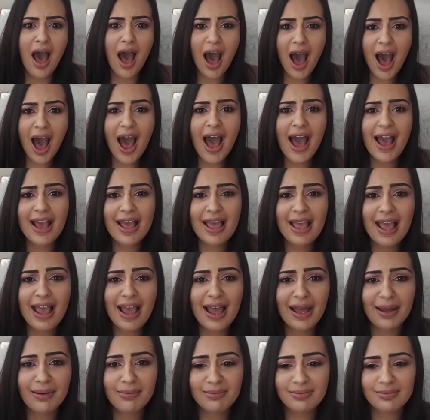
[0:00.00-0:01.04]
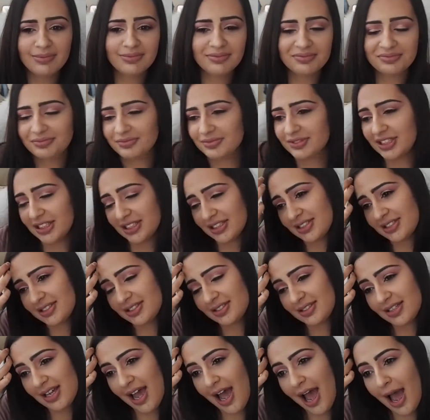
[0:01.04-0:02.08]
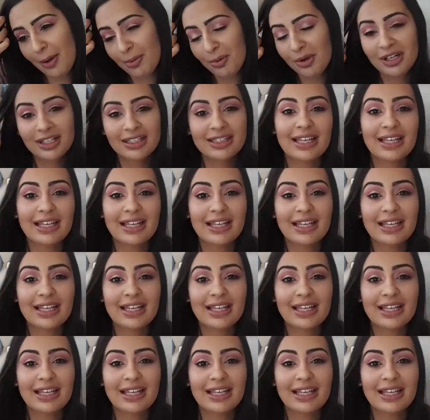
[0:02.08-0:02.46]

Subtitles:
I want